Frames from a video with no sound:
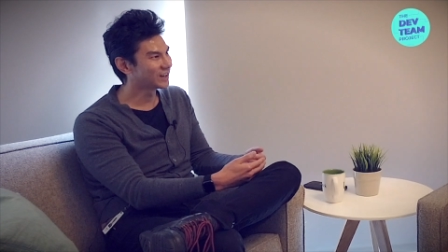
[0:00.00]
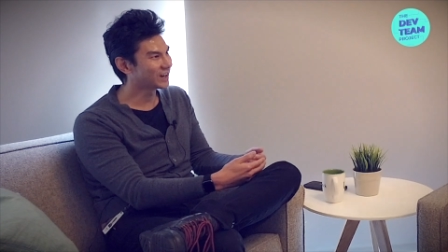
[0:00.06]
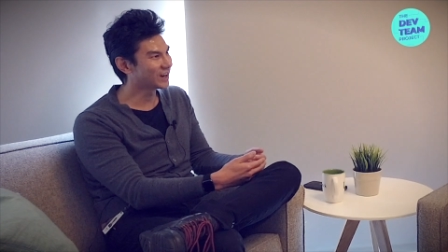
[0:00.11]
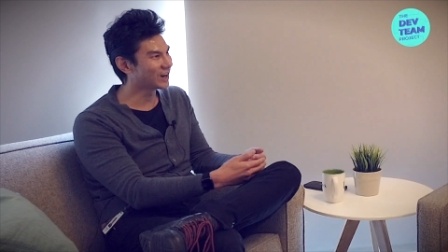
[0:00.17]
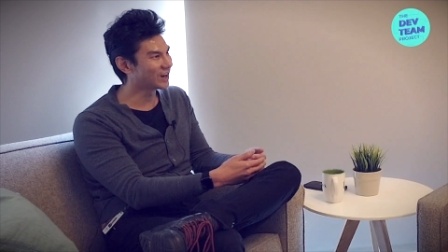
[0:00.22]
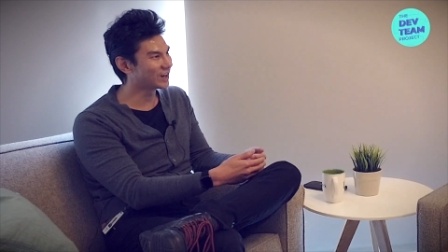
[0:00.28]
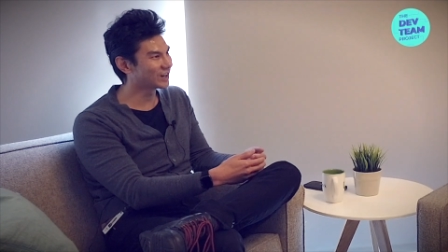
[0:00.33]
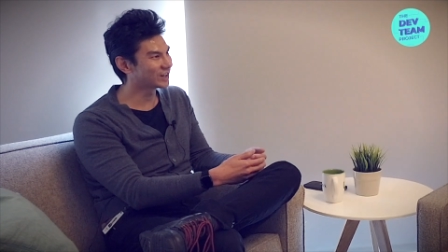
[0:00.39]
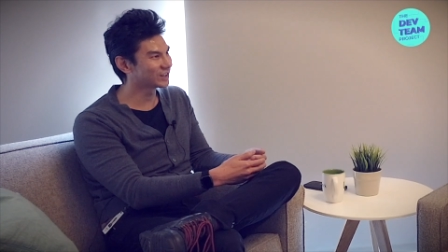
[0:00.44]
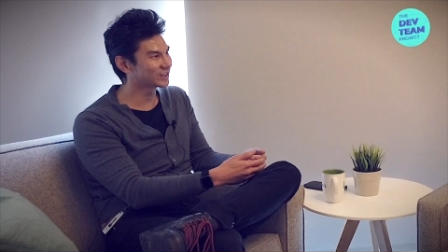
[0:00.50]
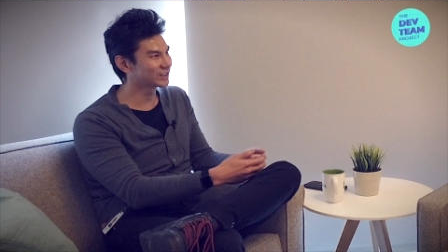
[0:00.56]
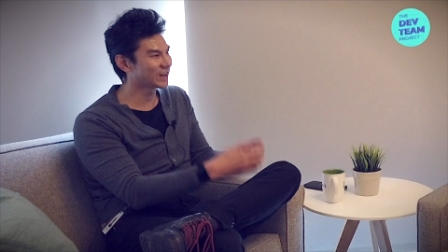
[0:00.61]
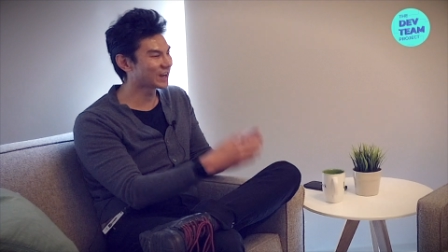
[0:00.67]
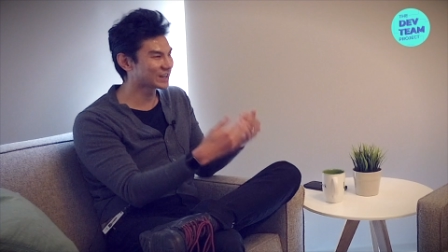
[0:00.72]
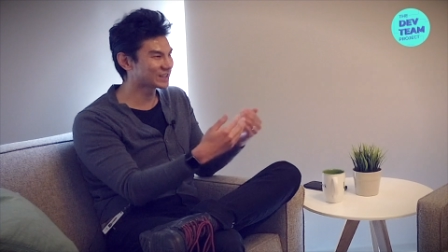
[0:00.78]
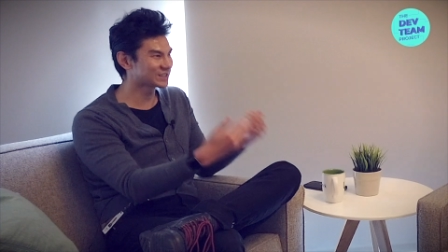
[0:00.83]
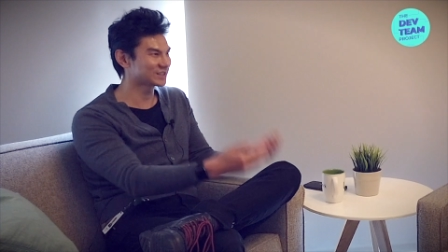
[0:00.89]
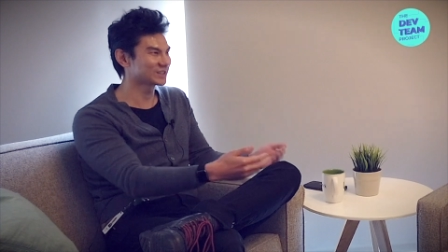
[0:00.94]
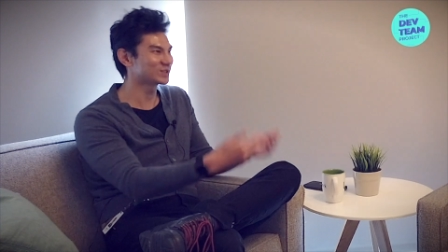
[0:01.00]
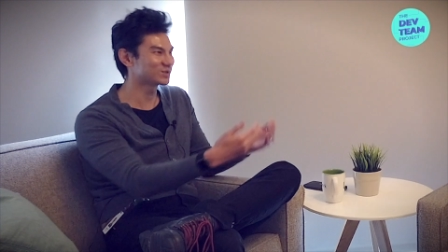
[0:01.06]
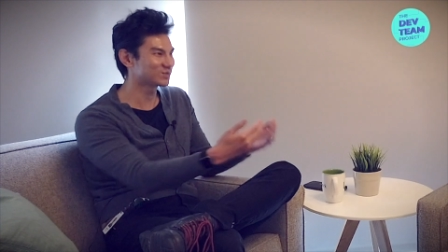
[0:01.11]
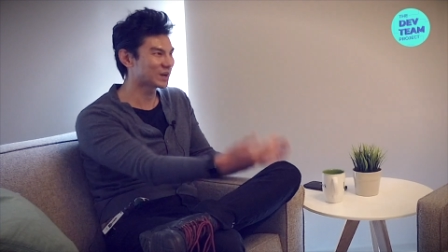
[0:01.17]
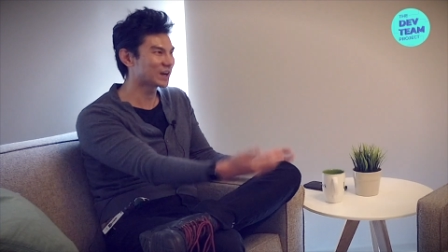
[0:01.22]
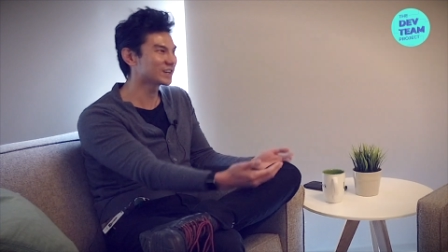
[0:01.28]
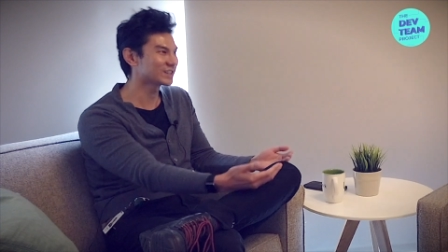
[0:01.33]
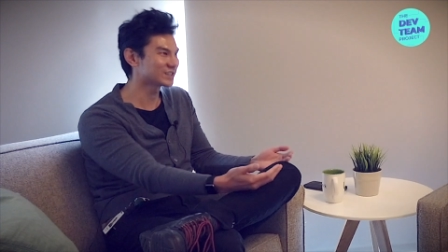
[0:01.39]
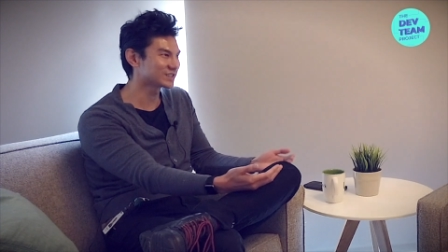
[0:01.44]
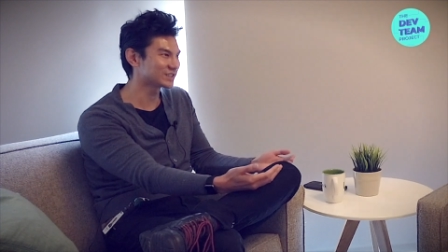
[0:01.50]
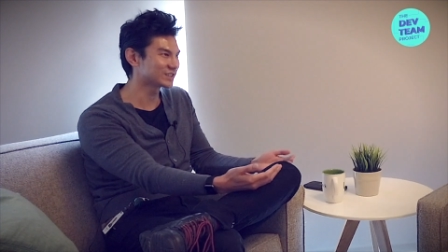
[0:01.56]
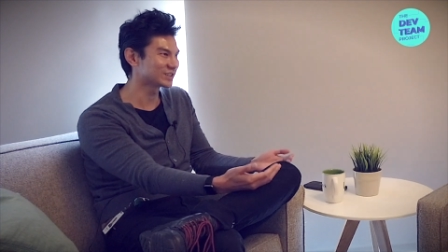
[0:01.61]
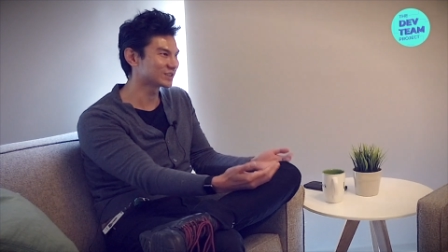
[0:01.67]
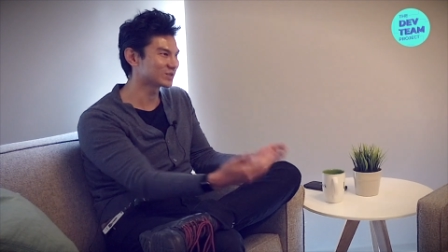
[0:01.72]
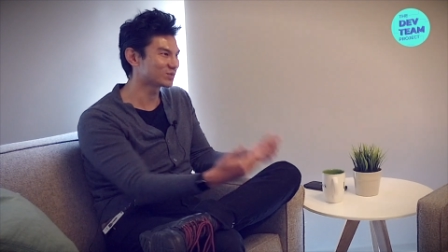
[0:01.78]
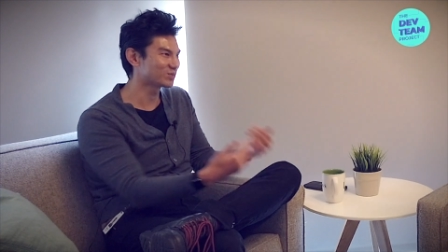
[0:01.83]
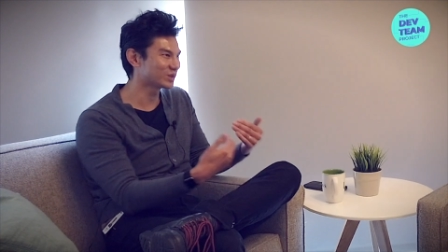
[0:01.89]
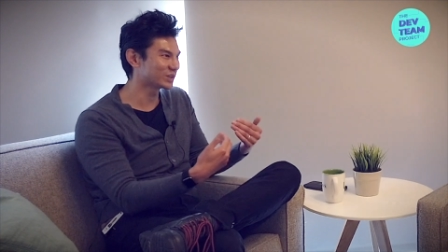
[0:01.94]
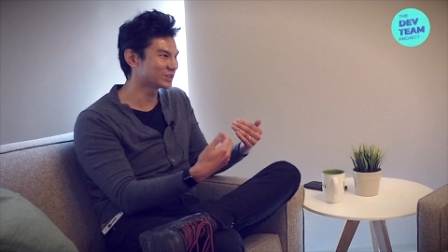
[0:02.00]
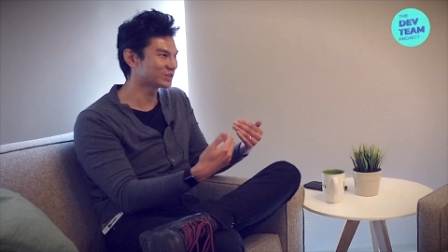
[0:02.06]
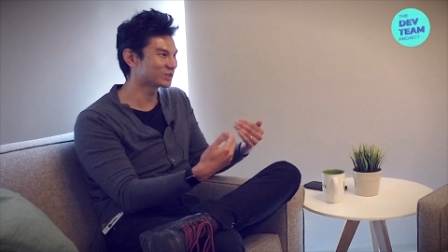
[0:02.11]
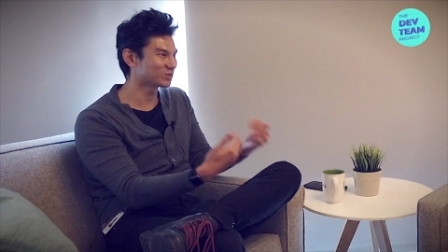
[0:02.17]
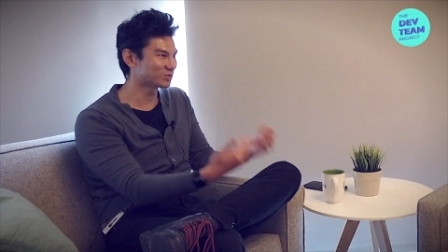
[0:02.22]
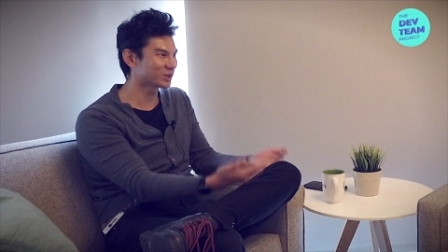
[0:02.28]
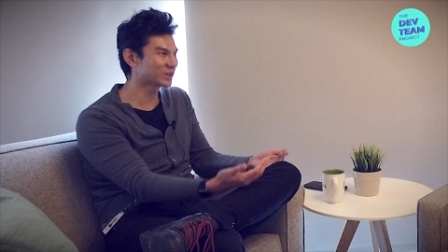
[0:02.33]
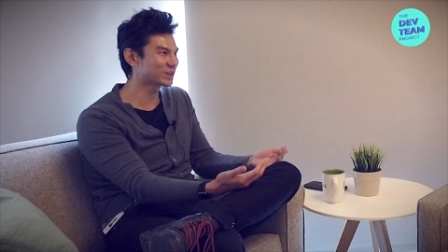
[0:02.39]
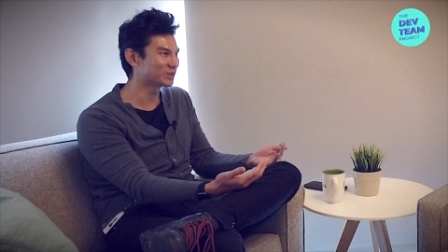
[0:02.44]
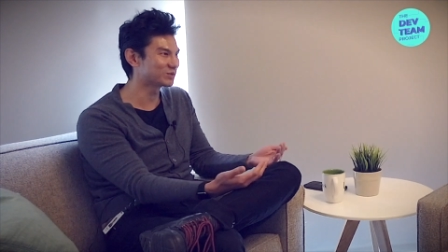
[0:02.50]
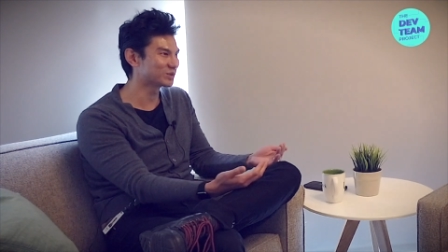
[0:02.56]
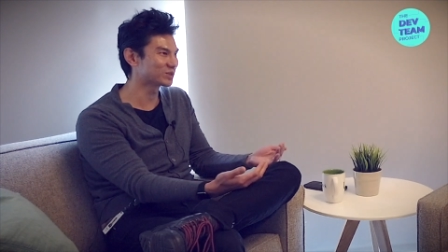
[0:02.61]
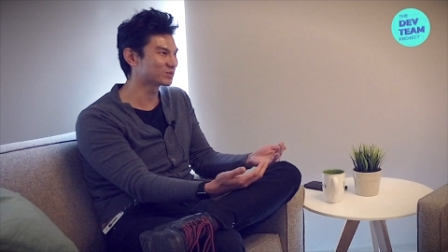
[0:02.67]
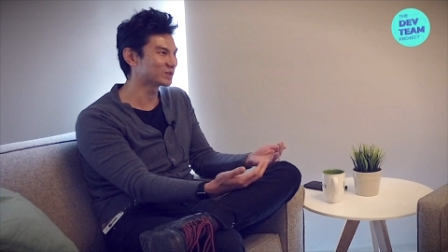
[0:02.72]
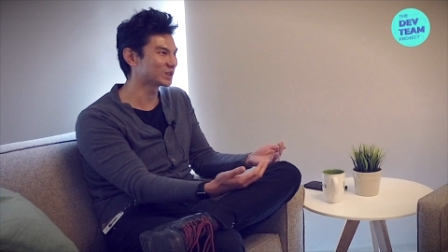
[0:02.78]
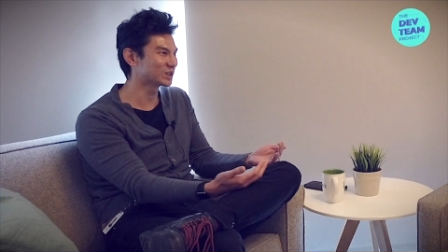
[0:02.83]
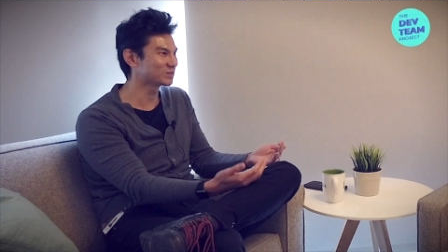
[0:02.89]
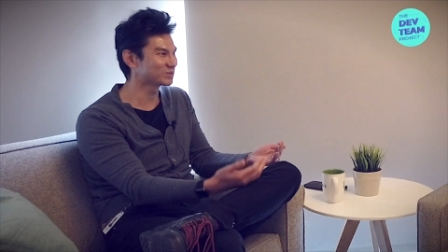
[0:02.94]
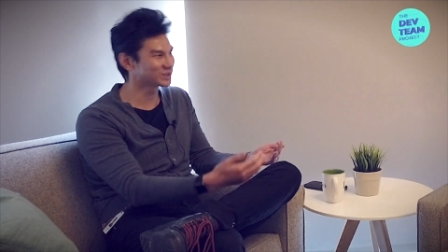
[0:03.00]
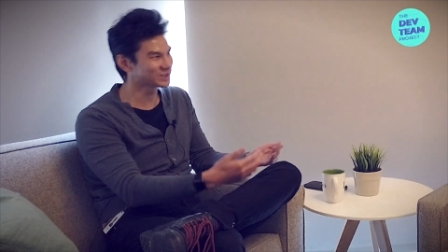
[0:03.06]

Han has these biases when you're working with me,